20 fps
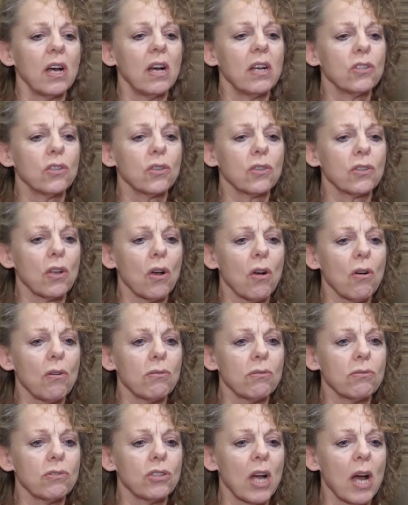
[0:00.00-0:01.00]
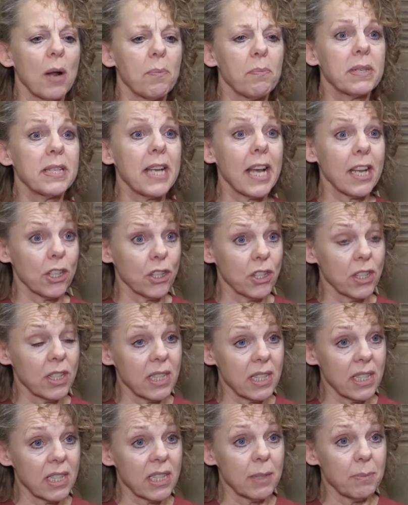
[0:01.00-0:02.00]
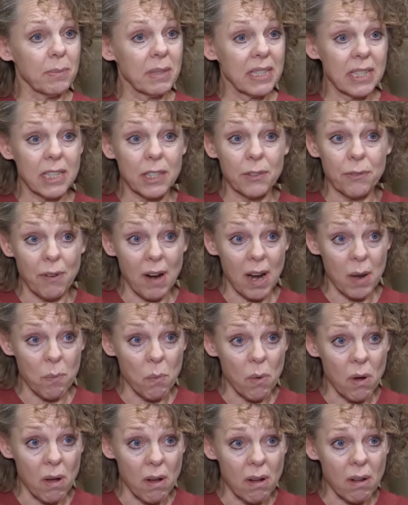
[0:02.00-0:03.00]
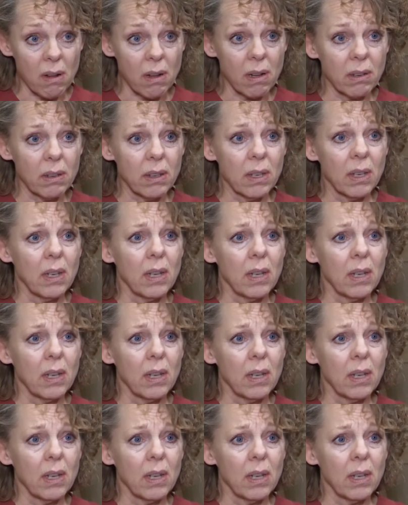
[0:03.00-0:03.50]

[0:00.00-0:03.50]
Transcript: took the whole child protection system as its framework,